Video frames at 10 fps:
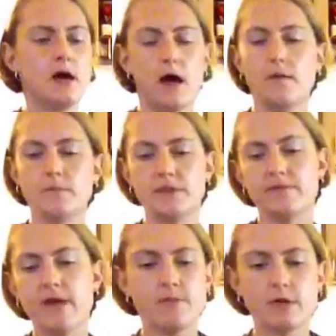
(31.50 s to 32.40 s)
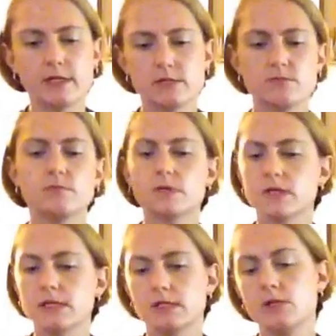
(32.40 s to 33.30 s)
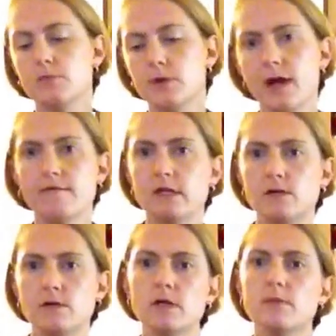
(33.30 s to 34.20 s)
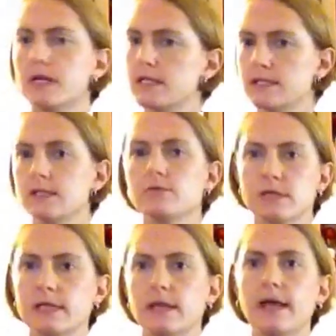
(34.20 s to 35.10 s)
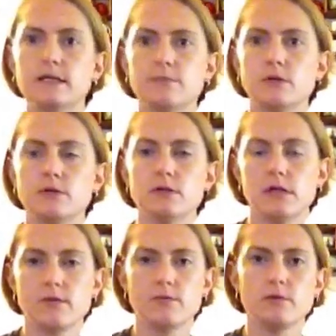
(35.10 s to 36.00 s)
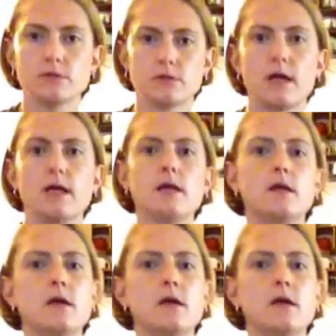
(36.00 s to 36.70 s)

Um, the fabric is really super heavy duty, but it's still really light to pull and it rolls great.